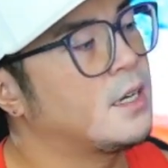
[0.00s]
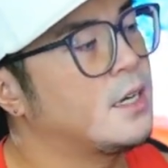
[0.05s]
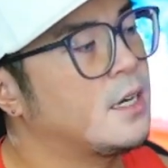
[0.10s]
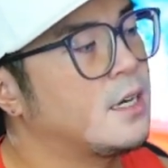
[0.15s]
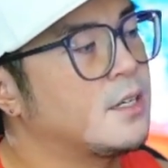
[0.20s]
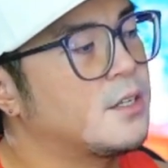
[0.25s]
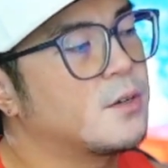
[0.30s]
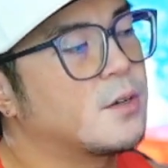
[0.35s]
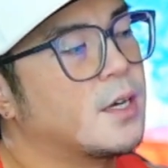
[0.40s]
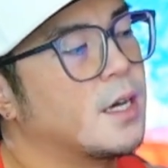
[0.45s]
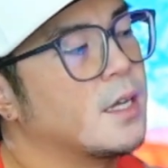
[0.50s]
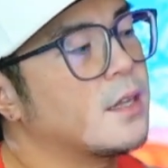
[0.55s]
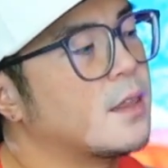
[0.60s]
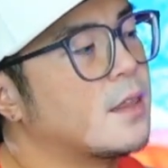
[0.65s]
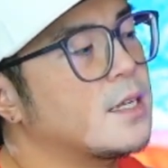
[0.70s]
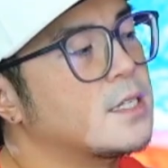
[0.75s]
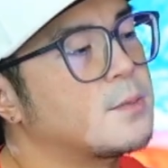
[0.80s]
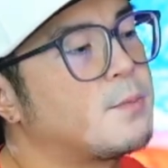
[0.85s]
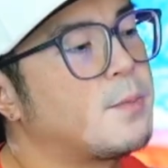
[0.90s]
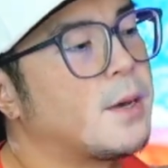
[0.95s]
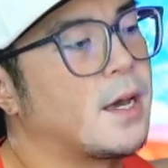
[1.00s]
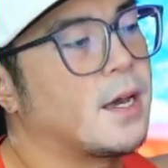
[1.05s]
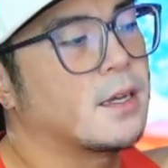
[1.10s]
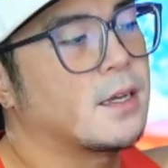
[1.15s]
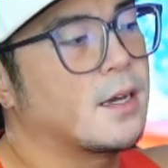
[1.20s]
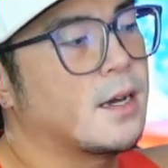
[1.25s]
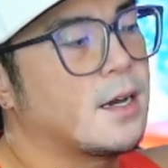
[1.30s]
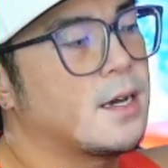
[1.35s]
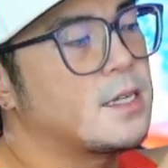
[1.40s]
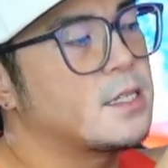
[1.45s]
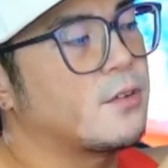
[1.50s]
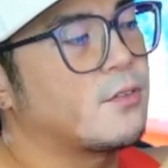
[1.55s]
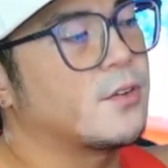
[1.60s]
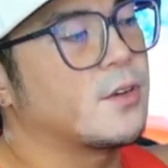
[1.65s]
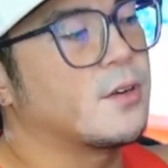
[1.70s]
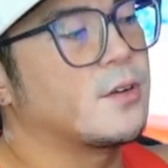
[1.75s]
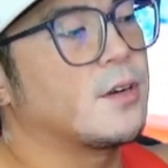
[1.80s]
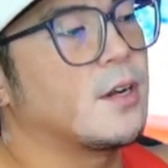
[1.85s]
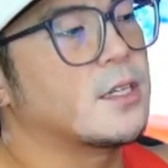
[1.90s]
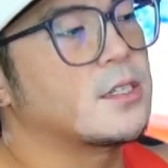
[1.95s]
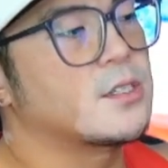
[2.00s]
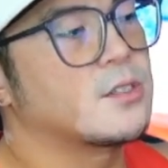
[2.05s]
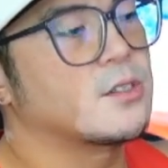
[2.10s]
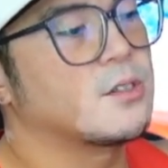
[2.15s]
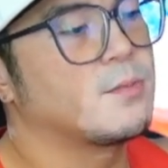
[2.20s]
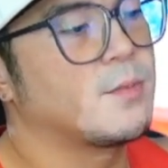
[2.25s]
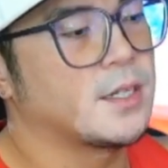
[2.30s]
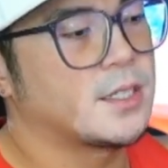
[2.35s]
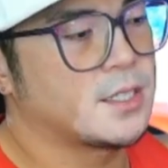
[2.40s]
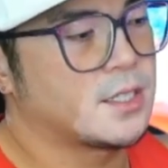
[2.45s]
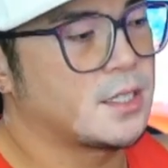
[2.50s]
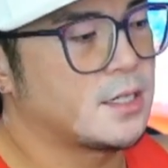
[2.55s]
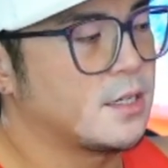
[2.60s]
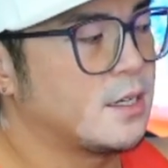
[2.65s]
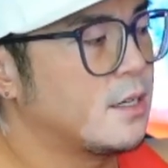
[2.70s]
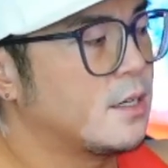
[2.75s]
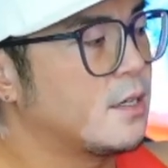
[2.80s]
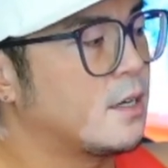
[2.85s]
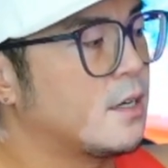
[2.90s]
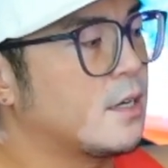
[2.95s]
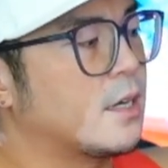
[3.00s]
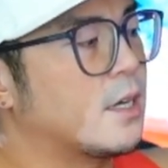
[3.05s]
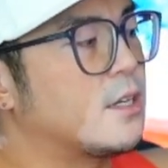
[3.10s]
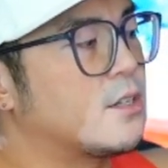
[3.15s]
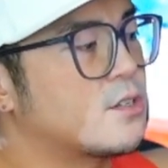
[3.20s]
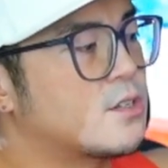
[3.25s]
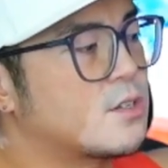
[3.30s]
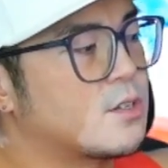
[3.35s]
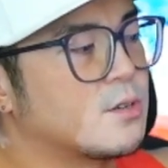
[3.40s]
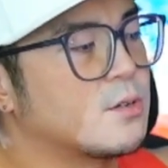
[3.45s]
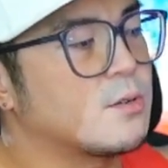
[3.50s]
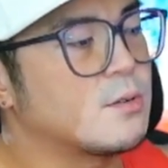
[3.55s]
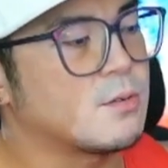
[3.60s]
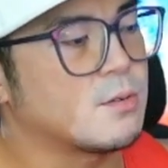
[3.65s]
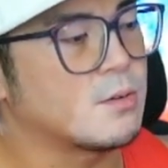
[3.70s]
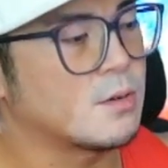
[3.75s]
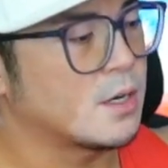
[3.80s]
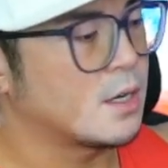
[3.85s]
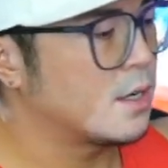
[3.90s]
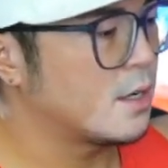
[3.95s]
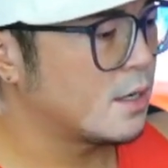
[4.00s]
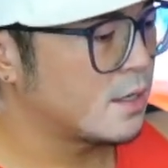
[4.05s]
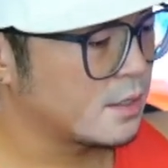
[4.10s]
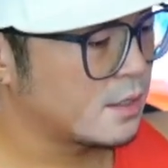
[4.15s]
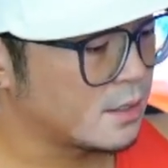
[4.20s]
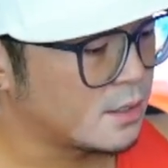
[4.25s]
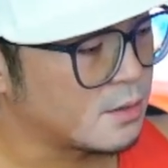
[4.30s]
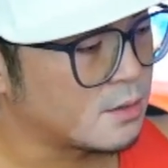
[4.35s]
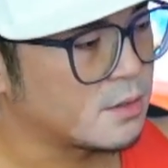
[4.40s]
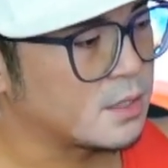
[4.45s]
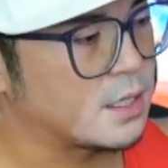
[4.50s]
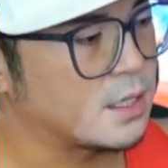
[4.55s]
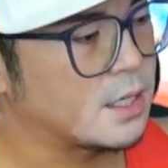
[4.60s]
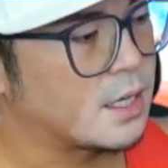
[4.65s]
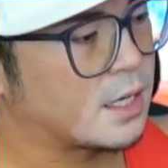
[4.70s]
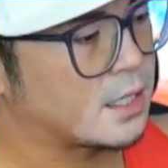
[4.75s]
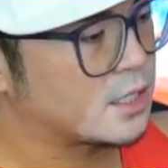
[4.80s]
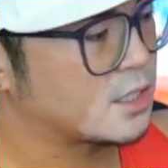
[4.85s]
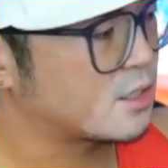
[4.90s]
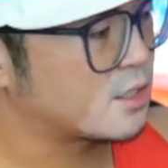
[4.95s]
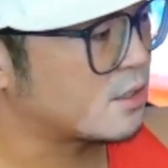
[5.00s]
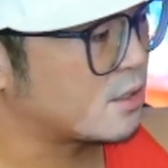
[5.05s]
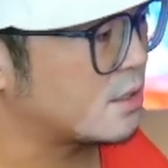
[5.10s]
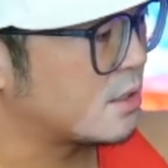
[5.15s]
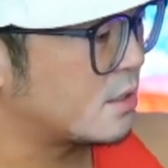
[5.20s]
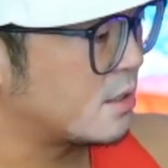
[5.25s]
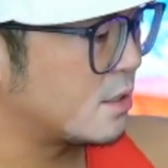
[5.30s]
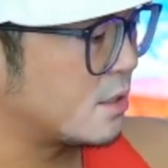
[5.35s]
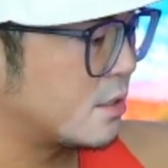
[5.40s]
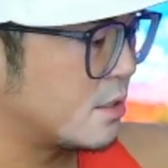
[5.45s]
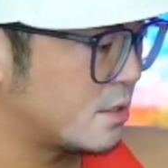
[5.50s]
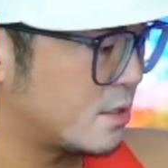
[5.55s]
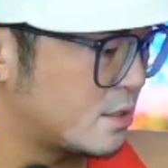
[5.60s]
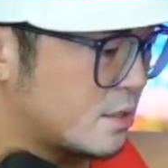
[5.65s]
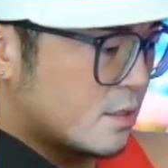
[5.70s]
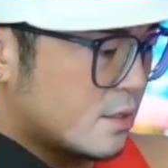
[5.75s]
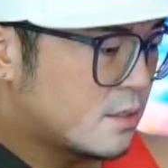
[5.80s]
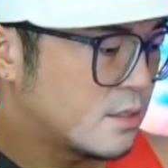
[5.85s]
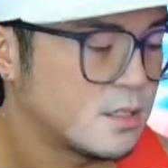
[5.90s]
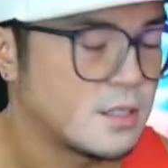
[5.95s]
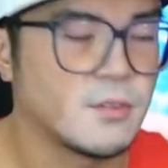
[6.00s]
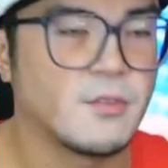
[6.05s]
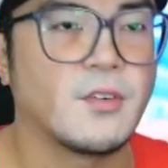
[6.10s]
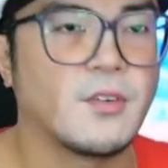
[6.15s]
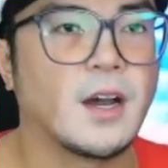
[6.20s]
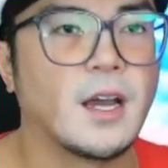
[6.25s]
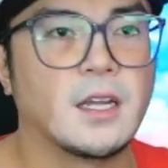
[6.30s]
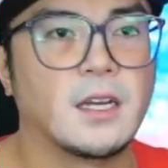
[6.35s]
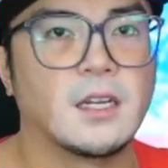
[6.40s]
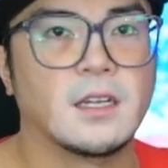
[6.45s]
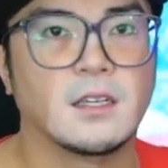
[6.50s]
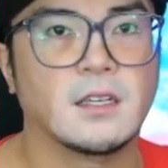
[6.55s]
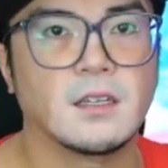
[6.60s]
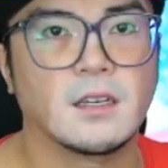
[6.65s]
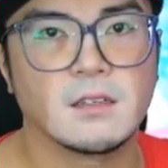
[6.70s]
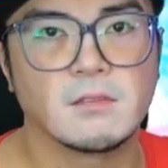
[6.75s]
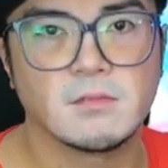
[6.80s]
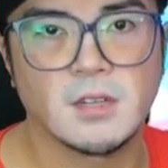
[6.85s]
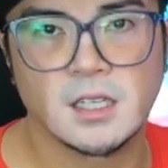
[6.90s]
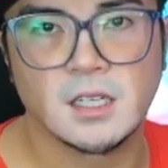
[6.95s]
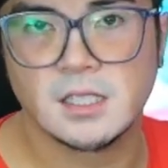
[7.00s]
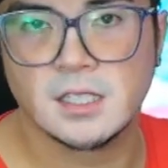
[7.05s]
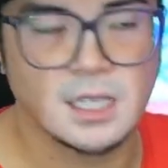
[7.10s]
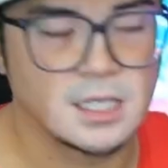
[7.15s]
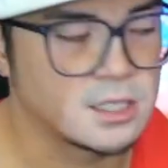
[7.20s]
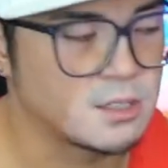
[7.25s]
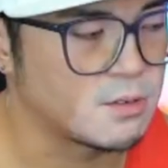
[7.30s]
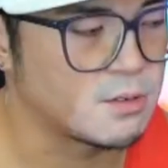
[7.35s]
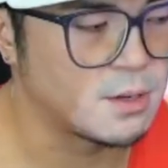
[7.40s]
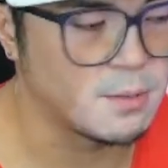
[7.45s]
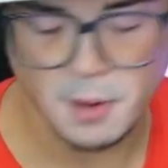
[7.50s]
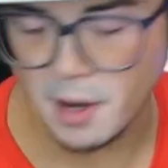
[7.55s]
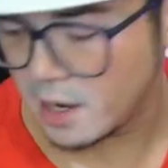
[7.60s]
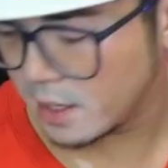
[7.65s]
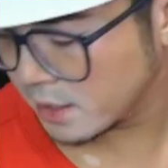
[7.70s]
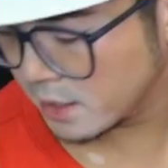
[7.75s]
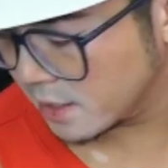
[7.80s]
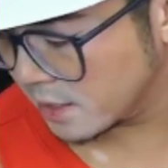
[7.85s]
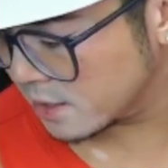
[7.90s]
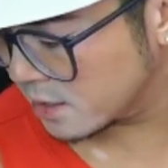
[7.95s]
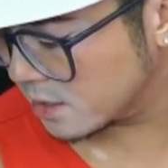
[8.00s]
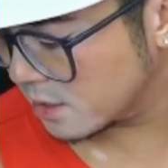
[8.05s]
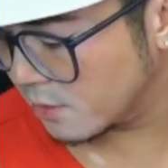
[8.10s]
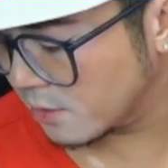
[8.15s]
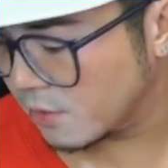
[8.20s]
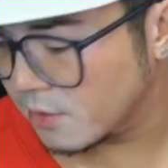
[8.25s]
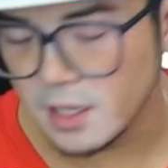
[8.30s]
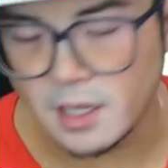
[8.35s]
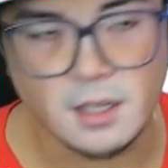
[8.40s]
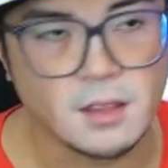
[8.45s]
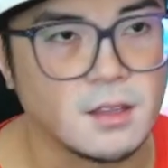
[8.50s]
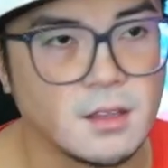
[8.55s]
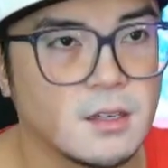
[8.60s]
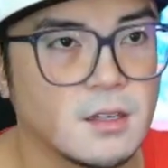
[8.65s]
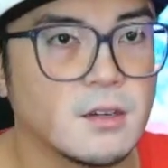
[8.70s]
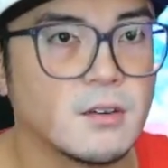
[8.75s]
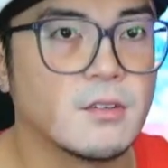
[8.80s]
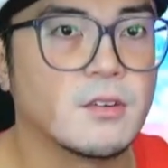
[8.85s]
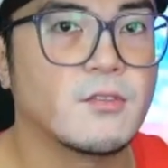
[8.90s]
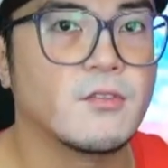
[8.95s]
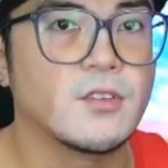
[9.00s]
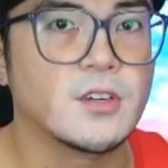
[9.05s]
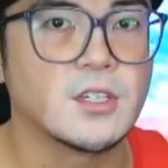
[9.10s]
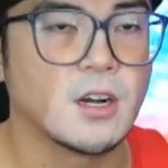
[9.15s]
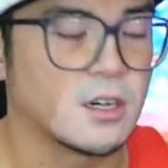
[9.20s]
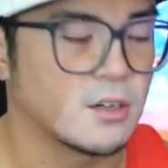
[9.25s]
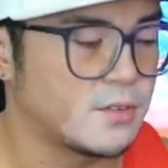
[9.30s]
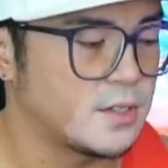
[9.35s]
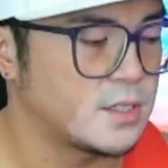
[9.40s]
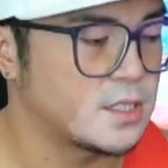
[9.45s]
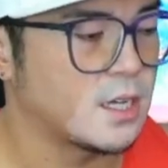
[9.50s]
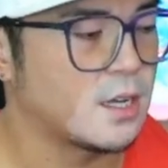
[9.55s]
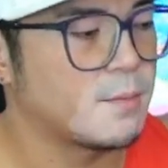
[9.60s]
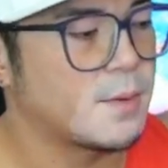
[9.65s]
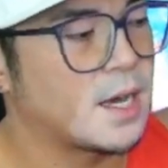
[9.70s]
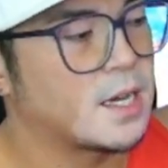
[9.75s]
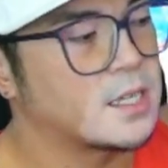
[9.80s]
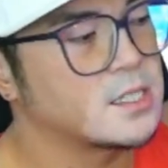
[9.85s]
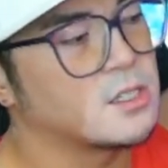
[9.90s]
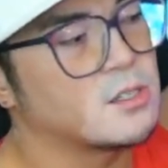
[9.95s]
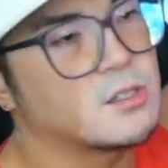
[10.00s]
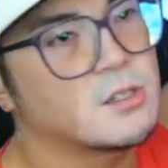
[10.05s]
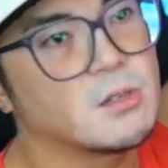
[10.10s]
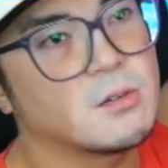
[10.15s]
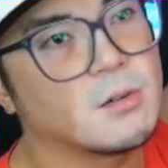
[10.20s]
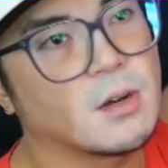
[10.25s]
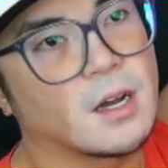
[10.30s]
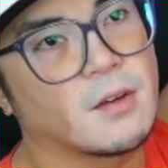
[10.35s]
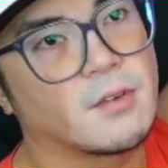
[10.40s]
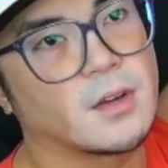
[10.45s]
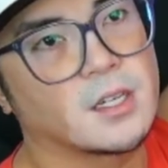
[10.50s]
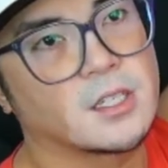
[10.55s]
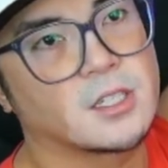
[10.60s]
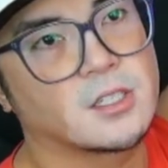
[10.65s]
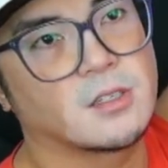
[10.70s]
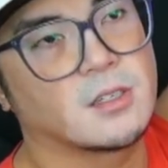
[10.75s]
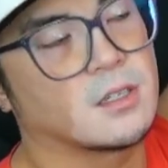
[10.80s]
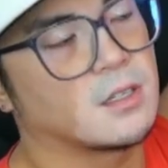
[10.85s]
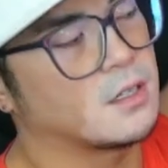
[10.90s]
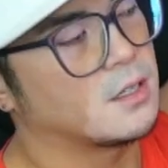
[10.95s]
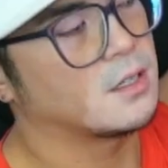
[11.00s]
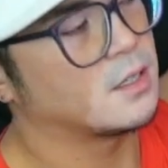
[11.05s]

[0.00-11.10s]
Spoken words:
you get this bag, guys, if you're not so much into, you know, the extra dividing accessory pockets of like the photography style bags. You do have extra,